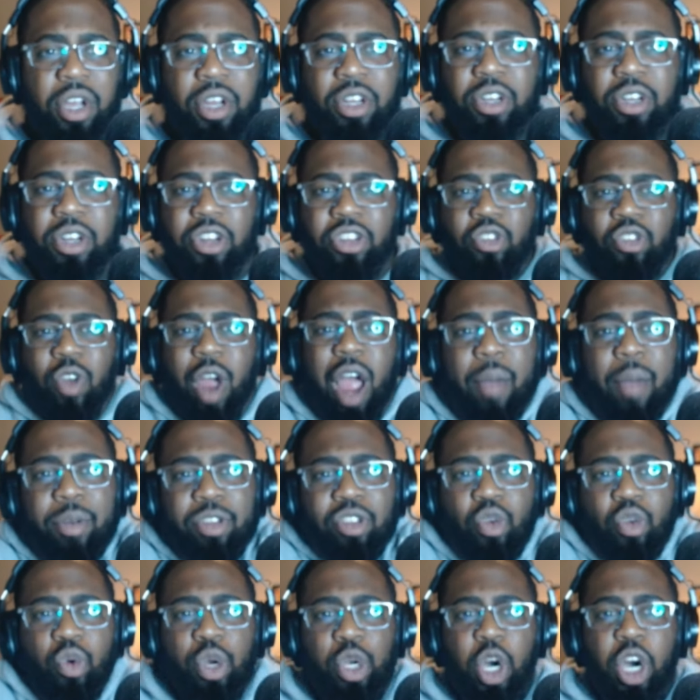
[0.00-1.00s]
to describe
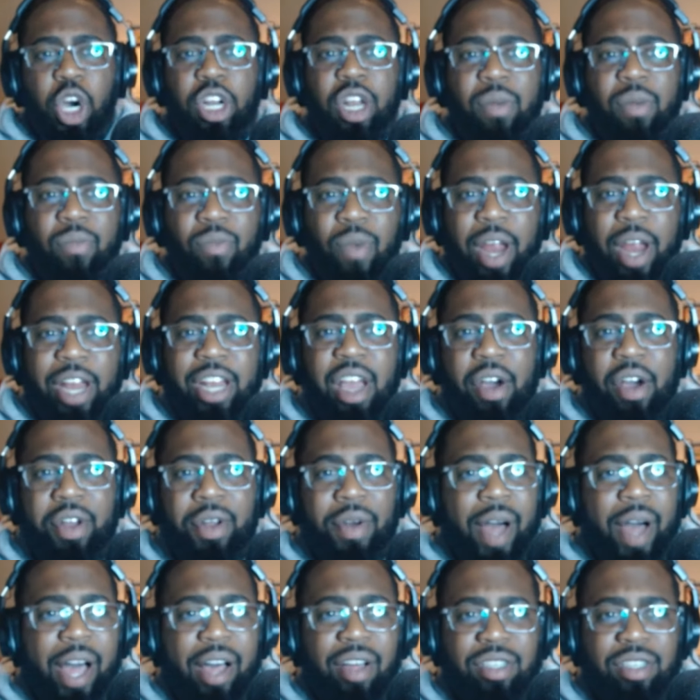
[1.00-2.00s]
what's going on right now at
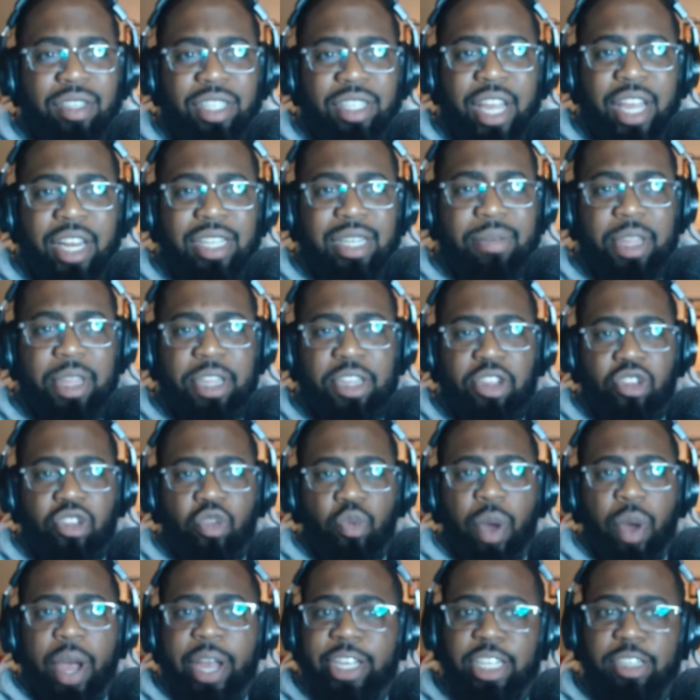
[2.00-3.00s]
Ohio State in some of these
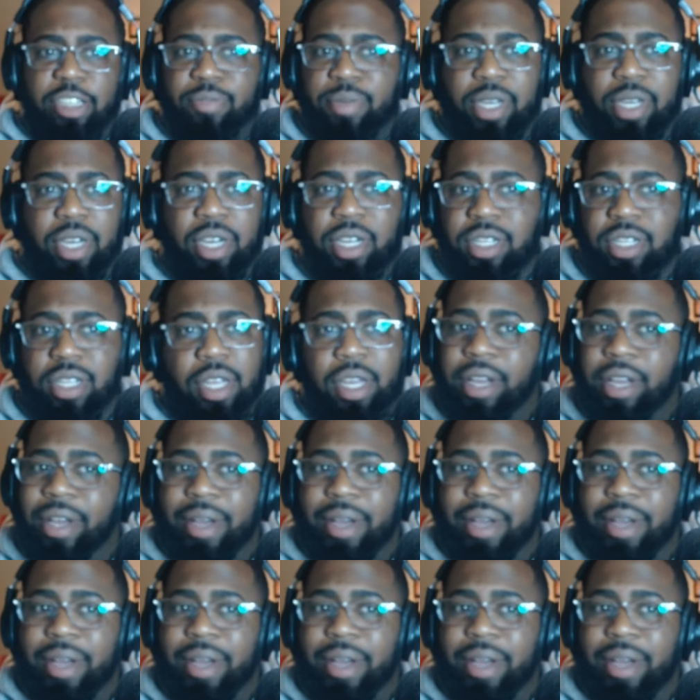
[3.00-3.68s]
situations, because